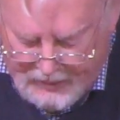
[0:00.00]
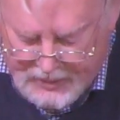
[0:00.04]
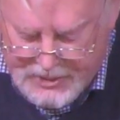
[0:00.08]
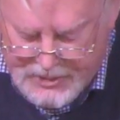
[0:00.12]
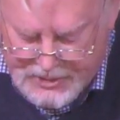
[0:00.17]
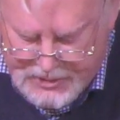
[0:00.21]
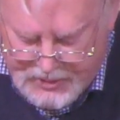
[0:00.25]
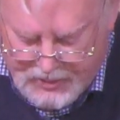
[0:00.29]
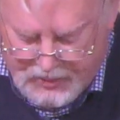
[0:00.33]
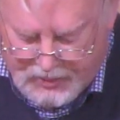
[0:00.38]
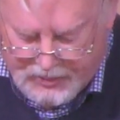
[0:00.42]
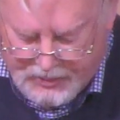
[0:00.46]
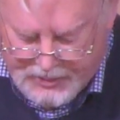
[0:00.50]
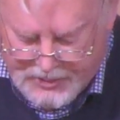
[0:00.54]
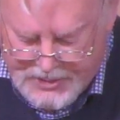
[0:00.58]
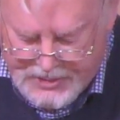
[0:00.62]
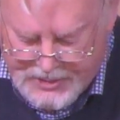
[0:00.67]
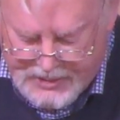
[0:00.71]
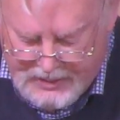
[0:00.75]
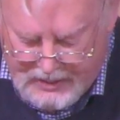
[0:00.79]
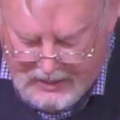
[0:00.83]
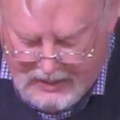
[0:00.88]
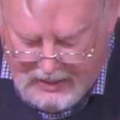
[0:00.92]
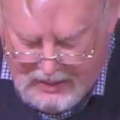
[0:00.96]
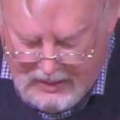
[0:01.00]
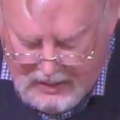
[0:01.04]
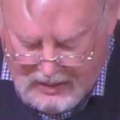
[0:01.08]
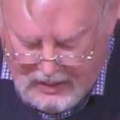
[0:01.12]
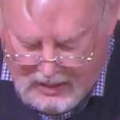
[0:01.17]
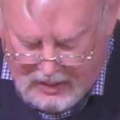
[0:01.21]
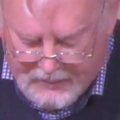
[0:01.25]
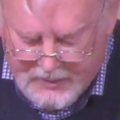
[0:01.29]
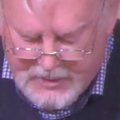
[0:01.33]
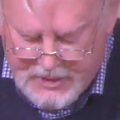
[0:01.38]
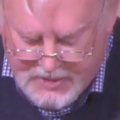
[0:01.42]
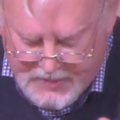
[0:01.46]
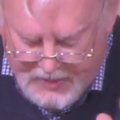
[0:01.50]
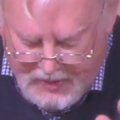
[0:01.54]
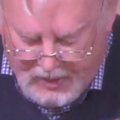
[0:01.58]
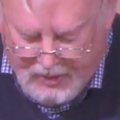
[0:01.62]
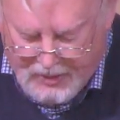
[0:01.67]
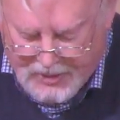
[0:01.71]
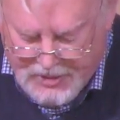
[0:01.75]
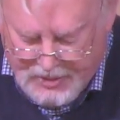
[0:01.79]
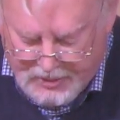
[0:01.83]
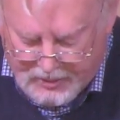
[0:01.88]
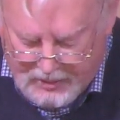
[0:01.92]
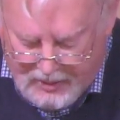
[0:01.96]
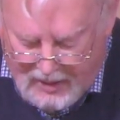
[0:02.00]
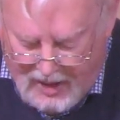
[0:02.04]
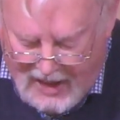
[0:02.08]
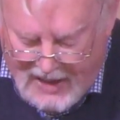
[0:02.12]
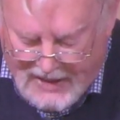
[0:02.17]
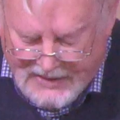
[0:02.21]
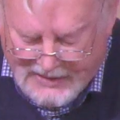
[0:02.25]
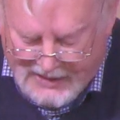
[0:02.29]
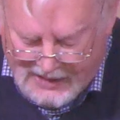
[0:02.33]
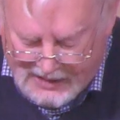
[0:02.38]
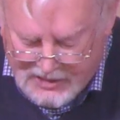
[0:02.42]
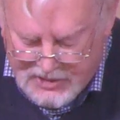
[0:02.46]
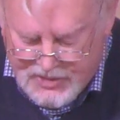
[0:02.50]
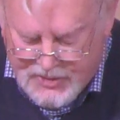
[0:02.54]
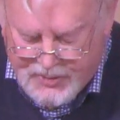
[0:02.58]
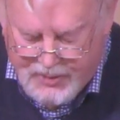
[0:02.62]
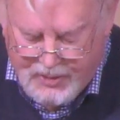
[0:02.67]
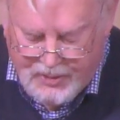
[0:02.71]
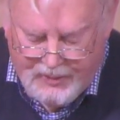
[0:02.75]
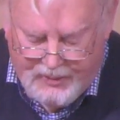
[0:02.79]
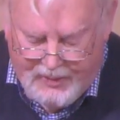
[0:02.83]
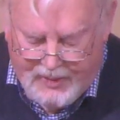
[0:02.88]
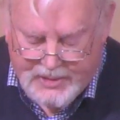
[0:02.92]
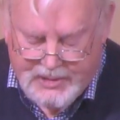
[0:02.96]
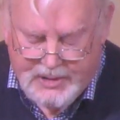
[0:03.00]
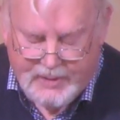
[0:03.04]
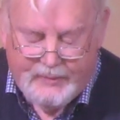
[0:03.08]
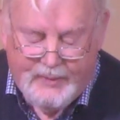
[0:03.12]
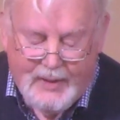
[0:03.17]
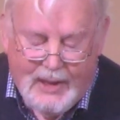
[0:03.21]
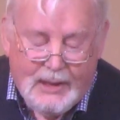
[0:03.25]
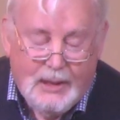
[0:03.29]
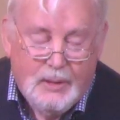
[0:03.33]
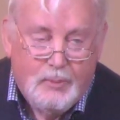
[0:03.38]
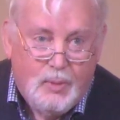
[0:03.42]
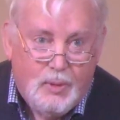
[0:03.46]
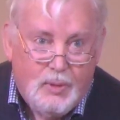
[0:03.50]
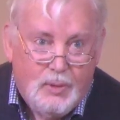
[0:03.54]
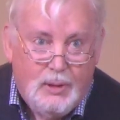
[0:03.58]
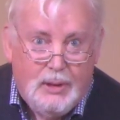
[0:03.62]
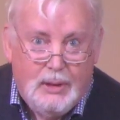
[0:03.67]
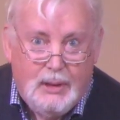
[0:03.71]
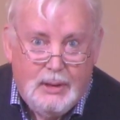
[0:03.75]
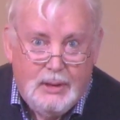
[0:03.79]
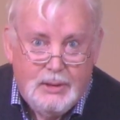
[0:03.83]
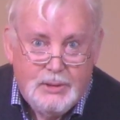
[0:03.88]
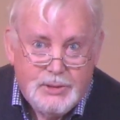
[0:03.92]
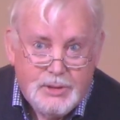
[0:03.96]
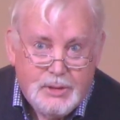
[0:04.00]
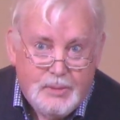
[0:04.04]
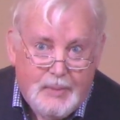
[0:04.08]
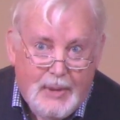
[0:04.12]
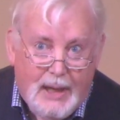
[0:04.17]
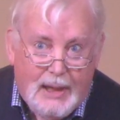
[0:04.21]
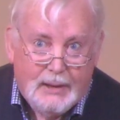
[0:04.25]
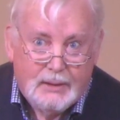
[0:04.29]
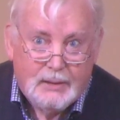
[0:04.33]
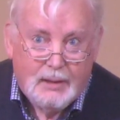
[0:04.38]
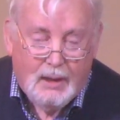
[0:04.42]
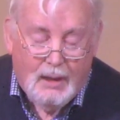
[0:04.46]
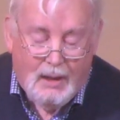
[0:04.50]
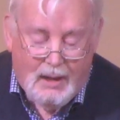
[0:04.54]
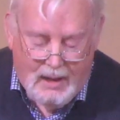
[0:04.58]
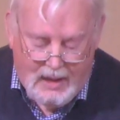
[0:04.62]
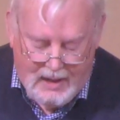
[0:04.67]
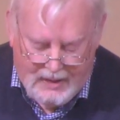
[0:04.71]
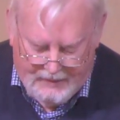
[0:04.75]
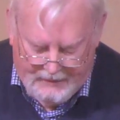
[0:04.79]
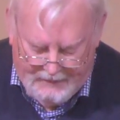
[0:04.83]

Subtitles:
source of spiritual light and truth is available to mankind.